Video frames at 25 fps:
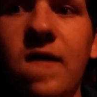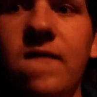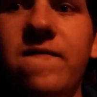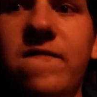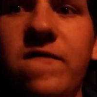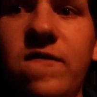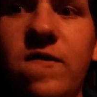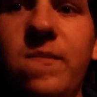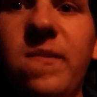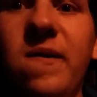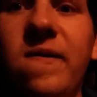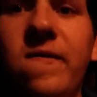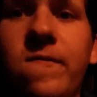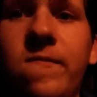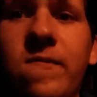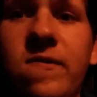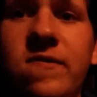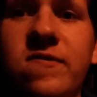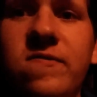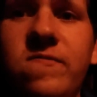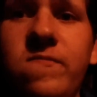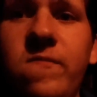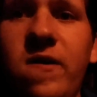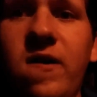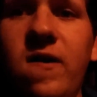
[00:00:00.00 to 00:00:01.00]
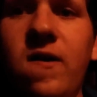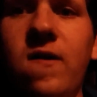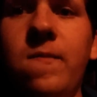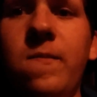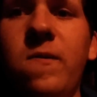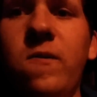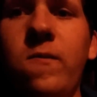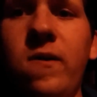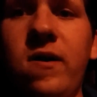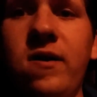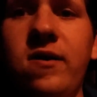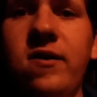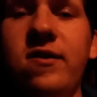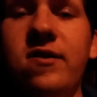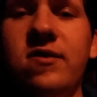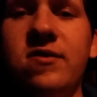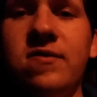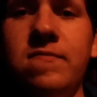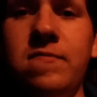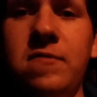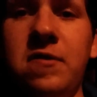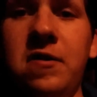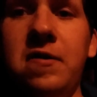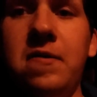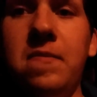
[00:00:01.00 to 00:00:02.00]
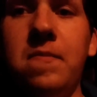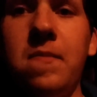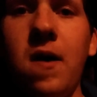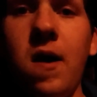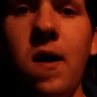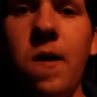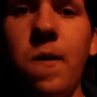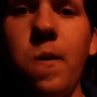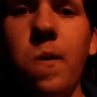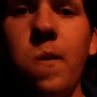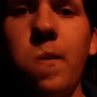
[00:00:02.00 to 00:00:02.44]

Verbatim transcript: I will film every once in a while on my way to get some dip.